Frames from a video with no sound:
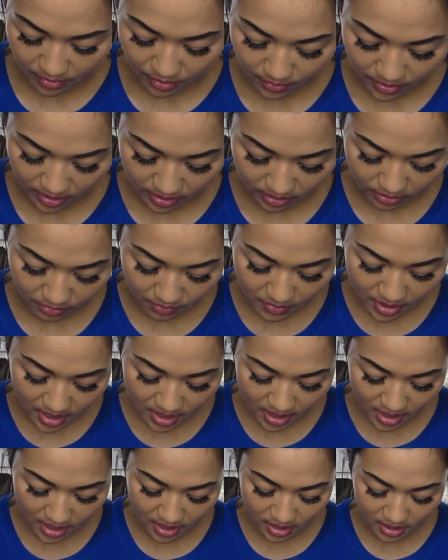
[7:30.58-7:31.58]
to wear it in the
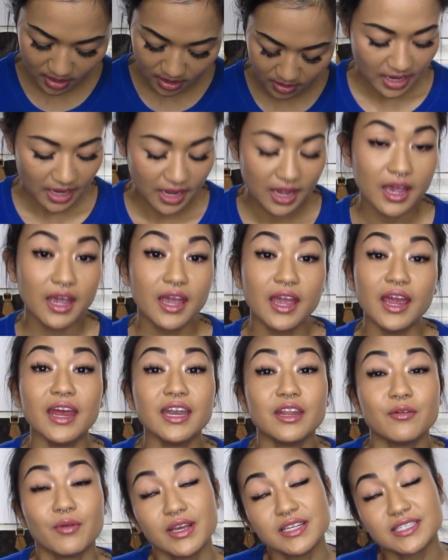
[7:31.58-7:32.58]
rain.
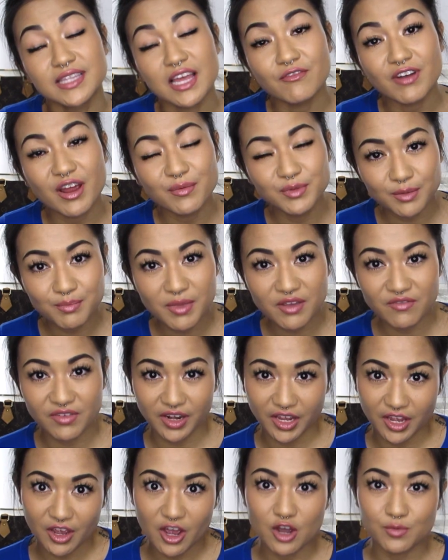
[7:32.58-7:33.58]
Anyways, that wraps up my
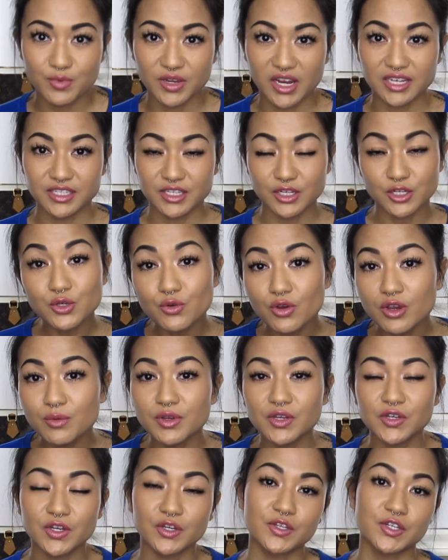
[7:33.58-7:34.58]
video. I hope you guys enjoyed. Be
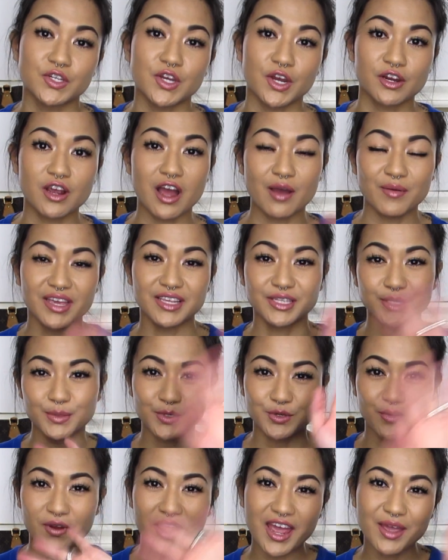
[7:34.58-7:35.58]
sure to share, comment, and
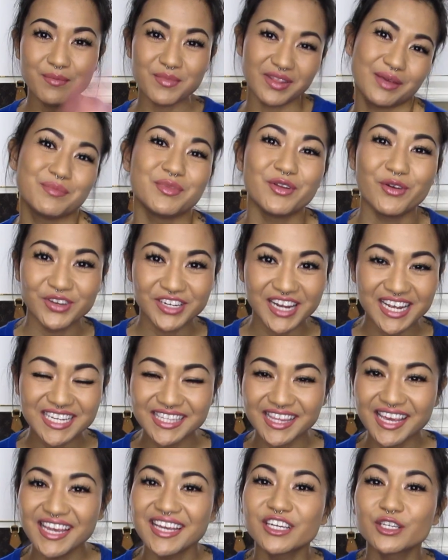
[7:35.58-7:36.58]
subscribe. Let me know what you guys
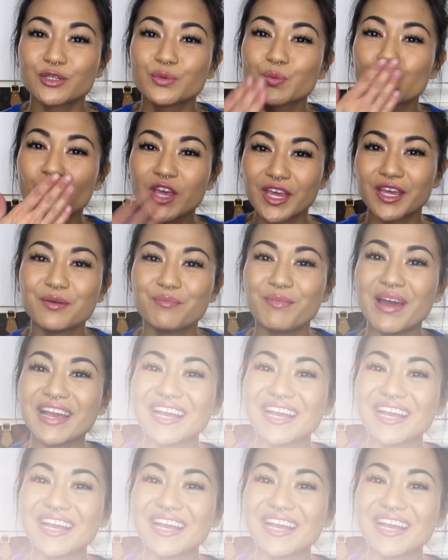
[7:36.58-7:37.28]
think. Bye,